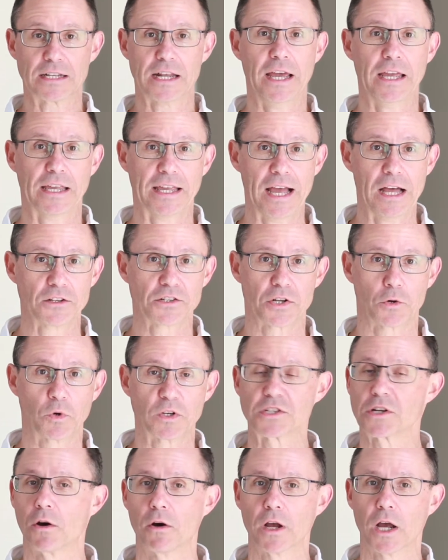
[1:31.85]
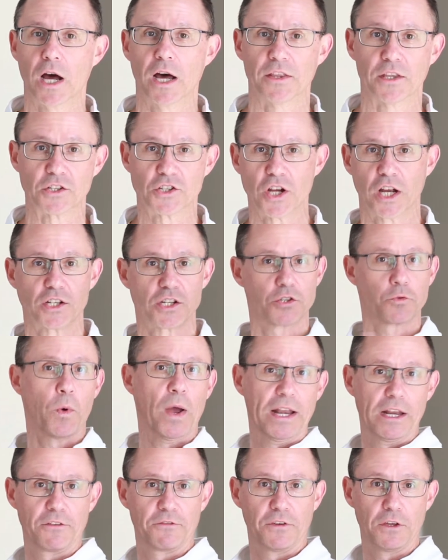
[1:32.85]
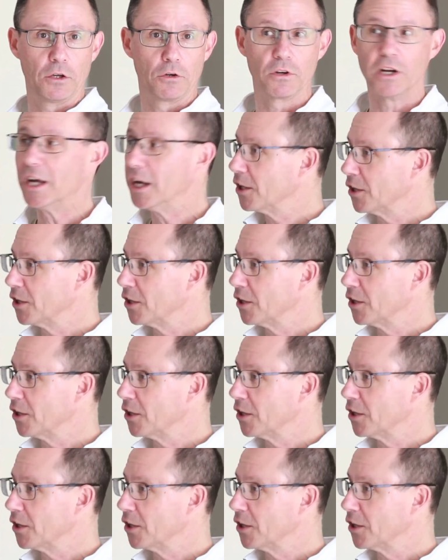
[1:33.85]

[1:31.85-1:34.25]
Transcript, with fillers: Hey, counsel, what's going on? The judge is waiting for you.